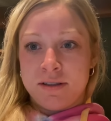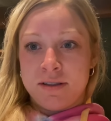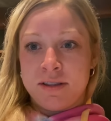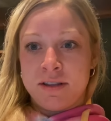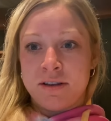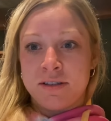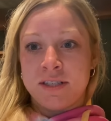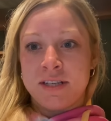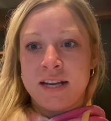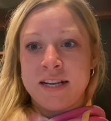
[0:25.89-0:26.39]

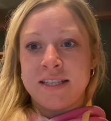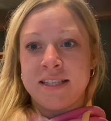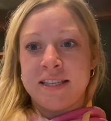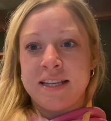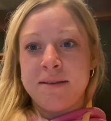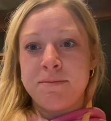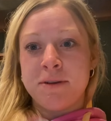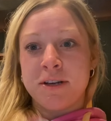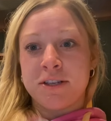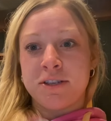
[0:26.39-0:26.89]
There's an
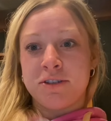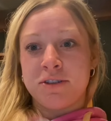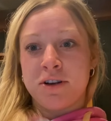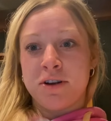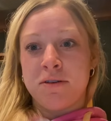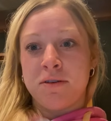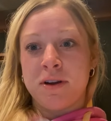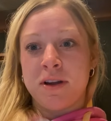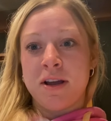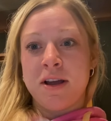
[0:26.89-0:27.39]
ischemic
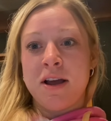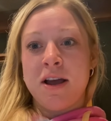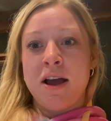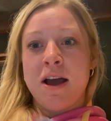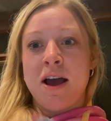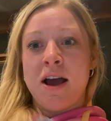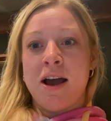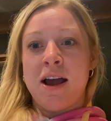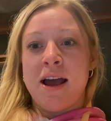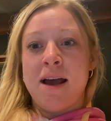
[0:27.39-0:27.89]
stroke,
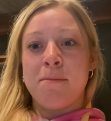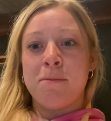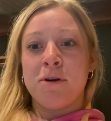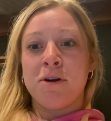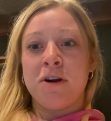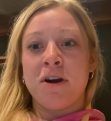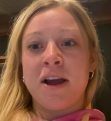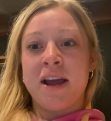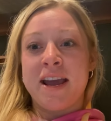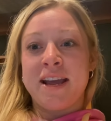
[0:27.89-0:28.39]
a
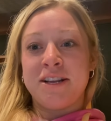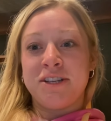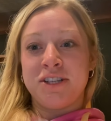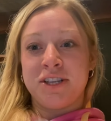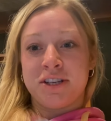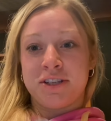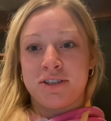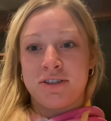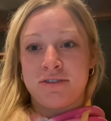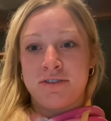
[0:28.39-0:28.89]

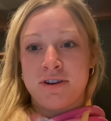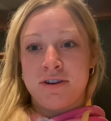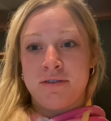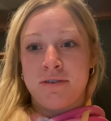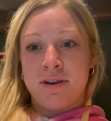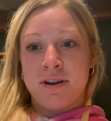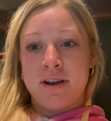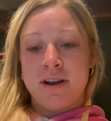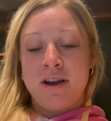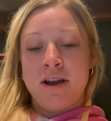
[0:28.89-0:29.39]
hemorrhagic
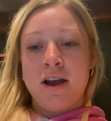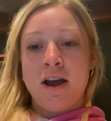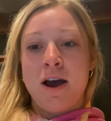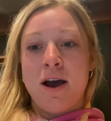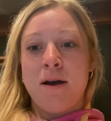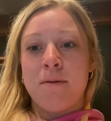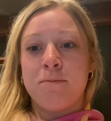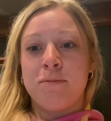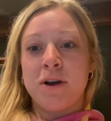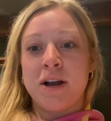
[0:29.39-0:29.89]
stroke,
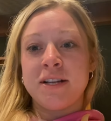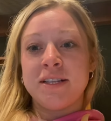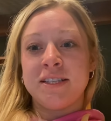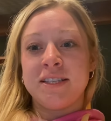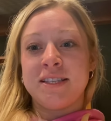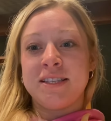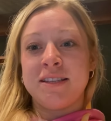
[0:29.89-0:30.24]
a brain